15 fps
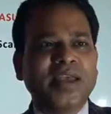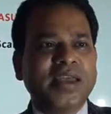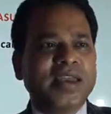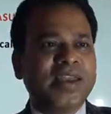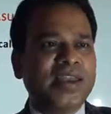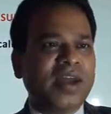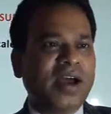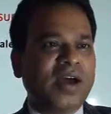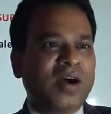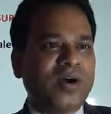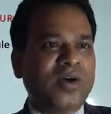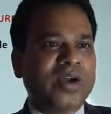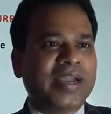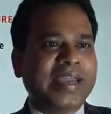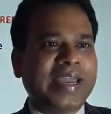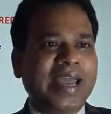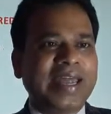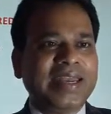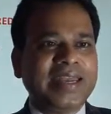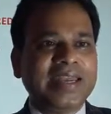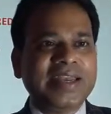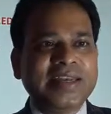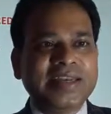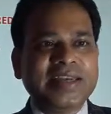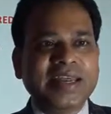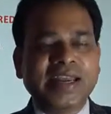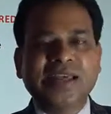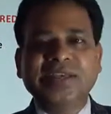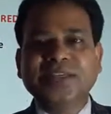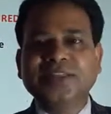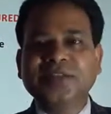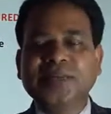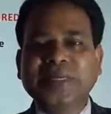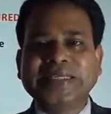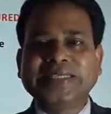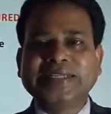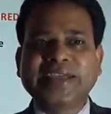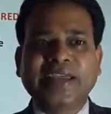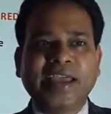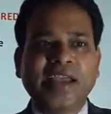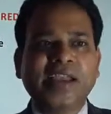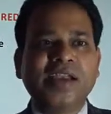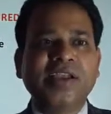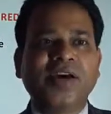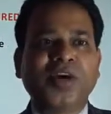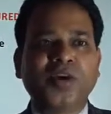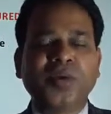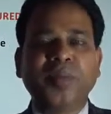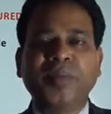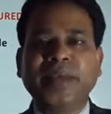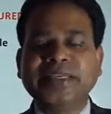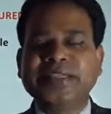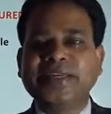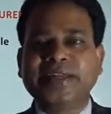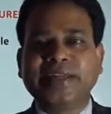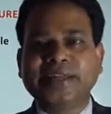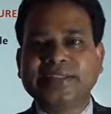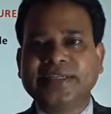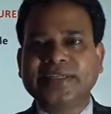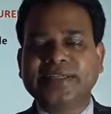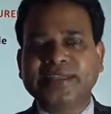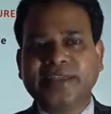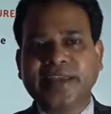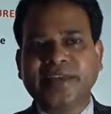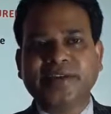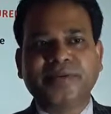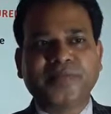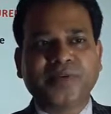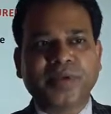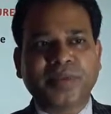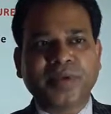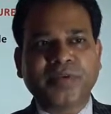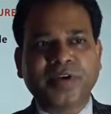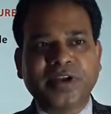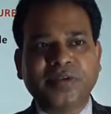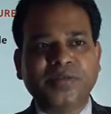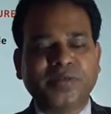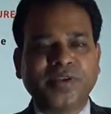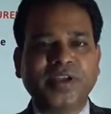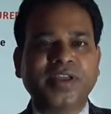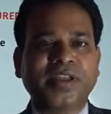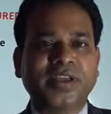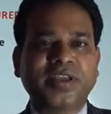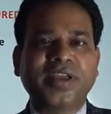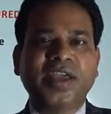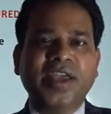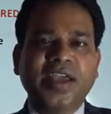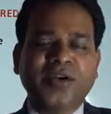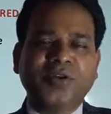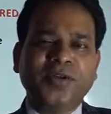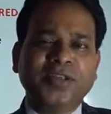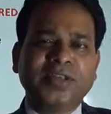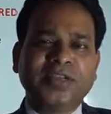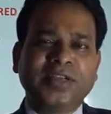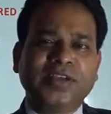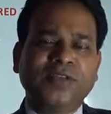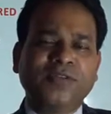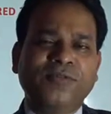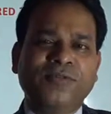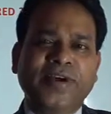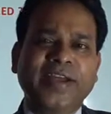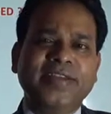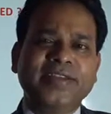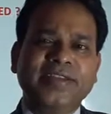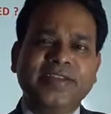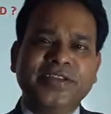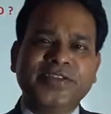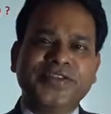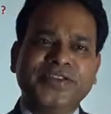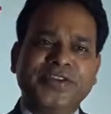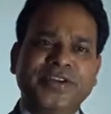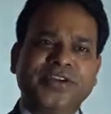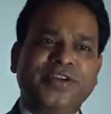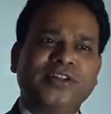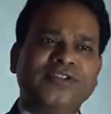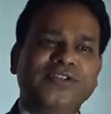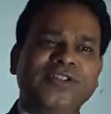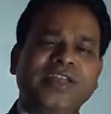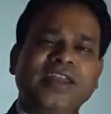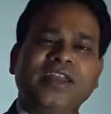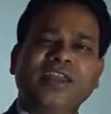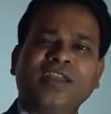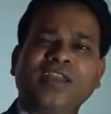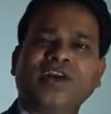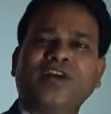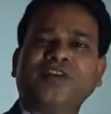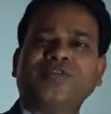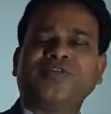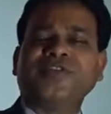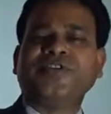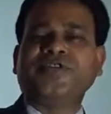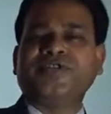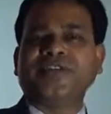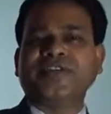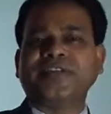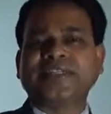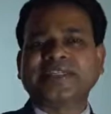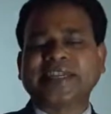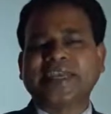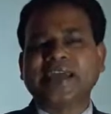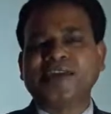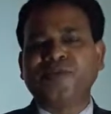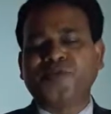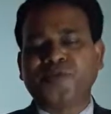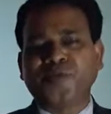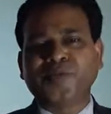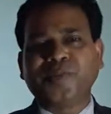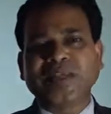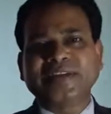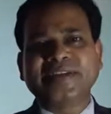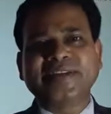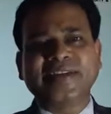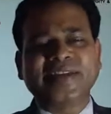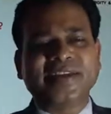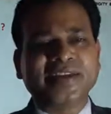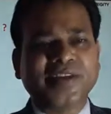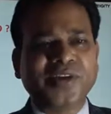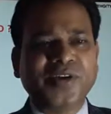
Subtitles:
Now, can intelligence be scaled or measured? As I said from the very beginning, you'll find in internet also there are a lot of different scale for measuring,